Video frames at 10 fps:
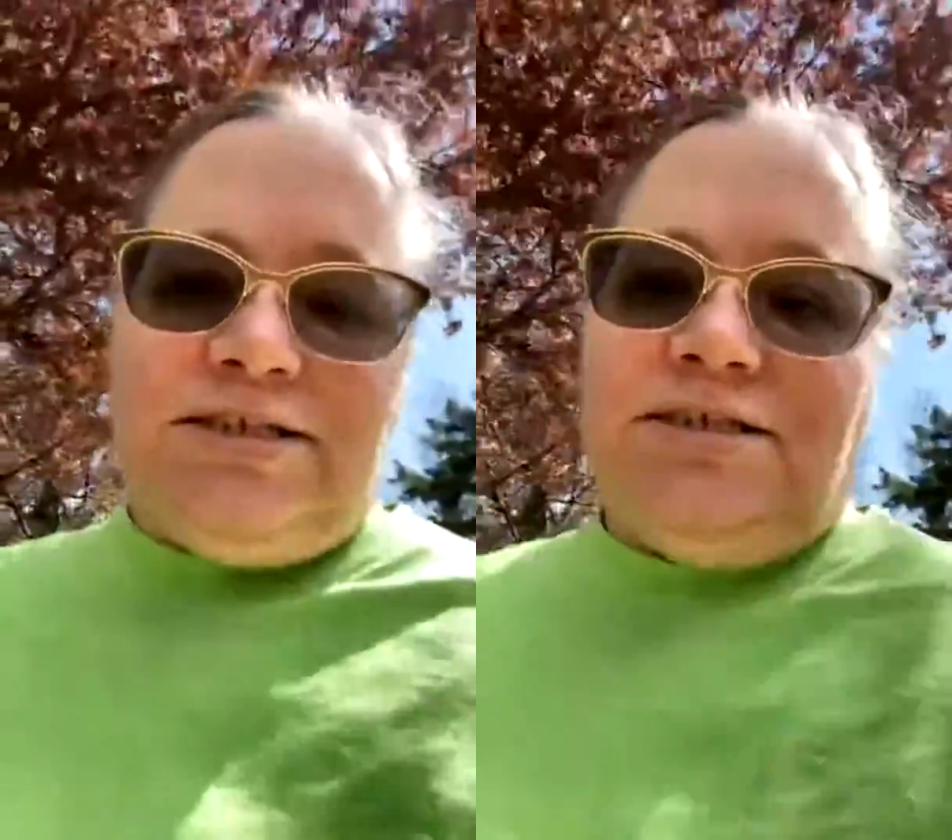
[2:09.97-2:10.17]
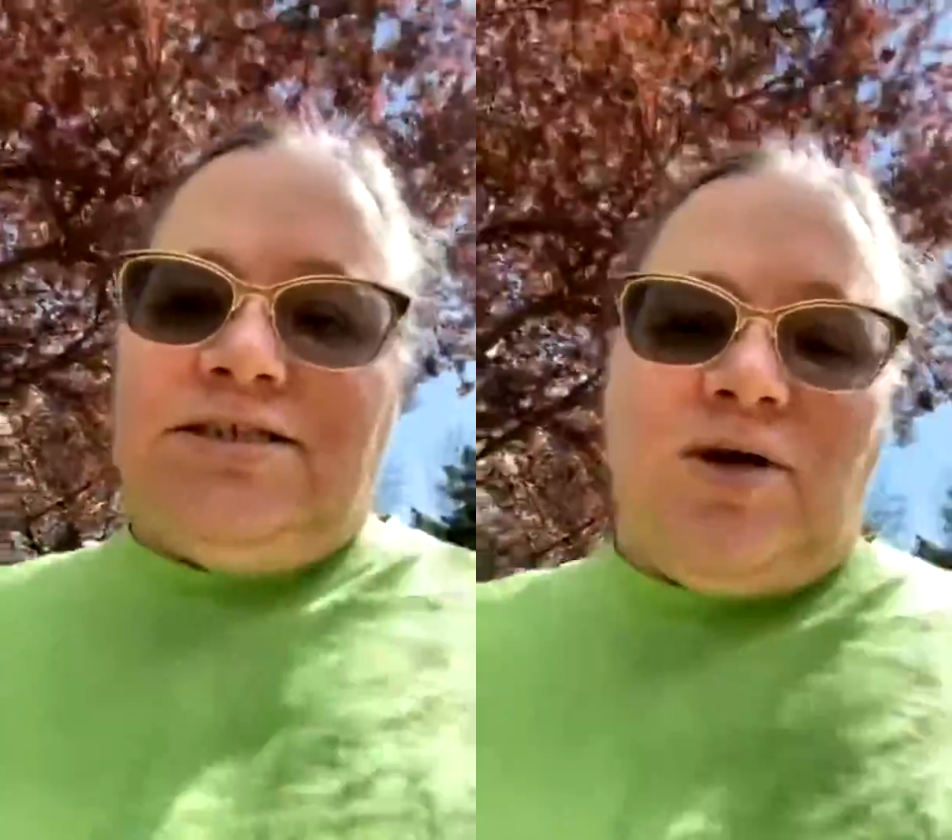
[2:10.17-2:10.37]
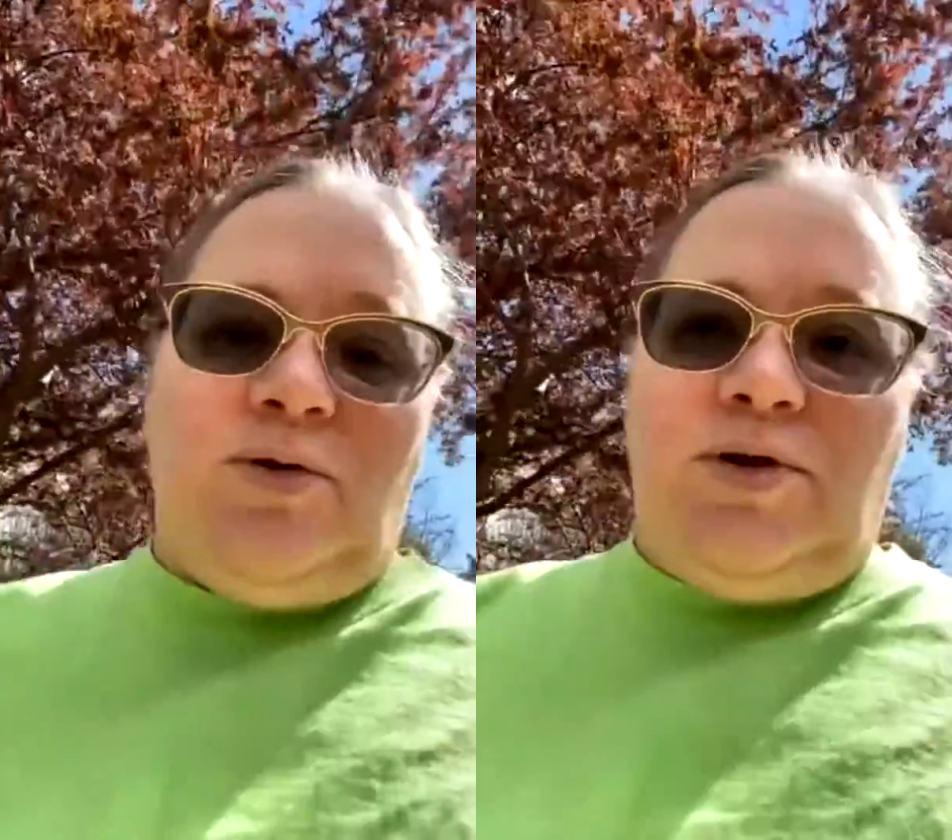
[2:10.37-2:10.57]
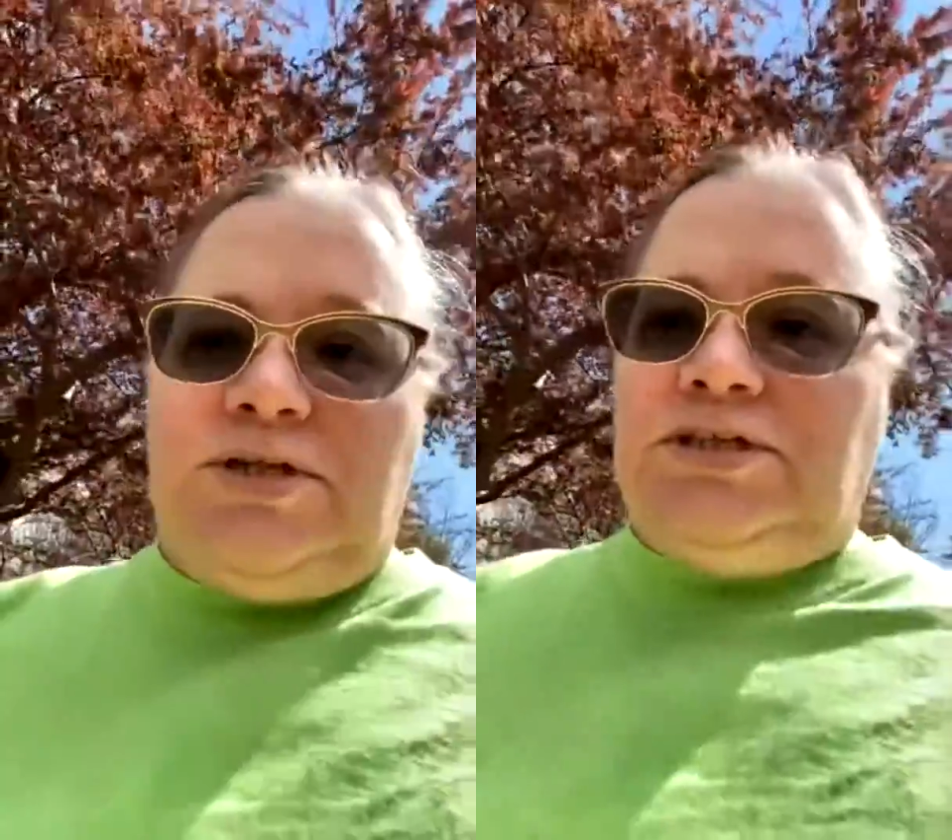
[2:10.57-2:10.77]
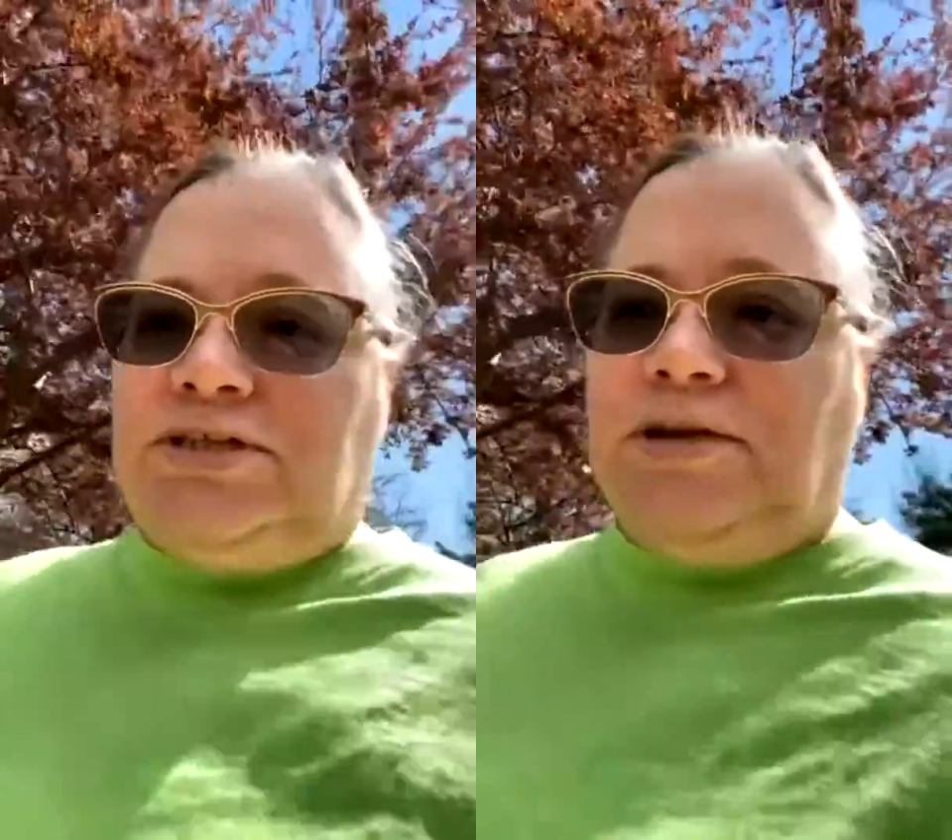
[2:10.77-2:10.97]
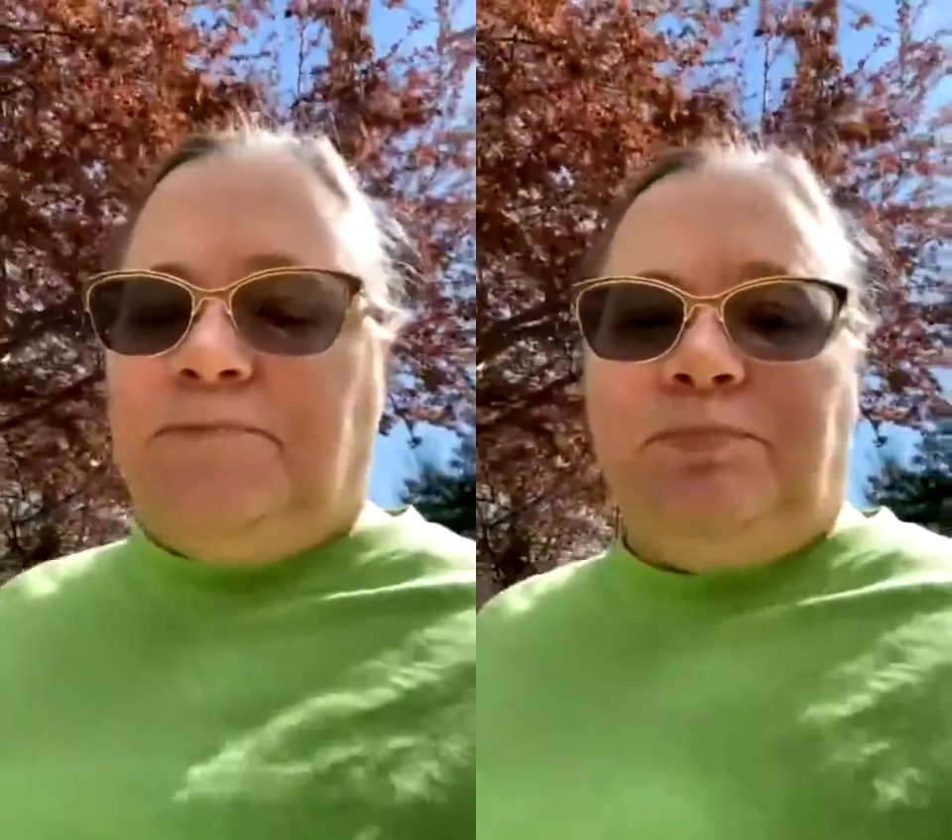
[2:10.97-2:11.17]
so it's